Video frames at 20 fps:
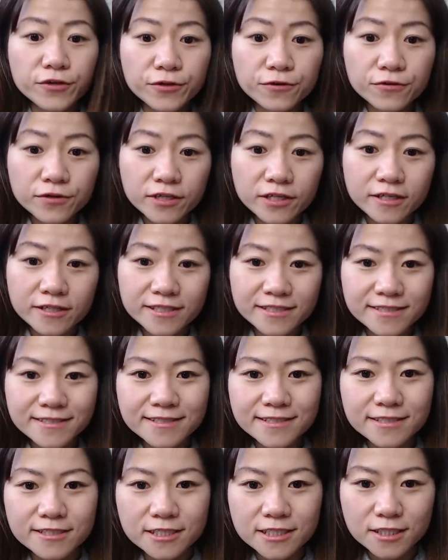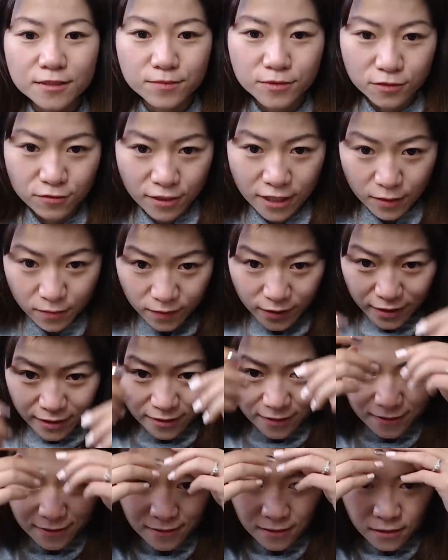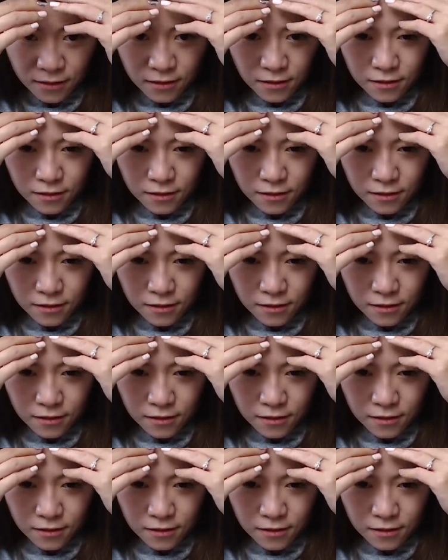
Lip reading: No, I'm just kidding, once again, just for my eyebrows.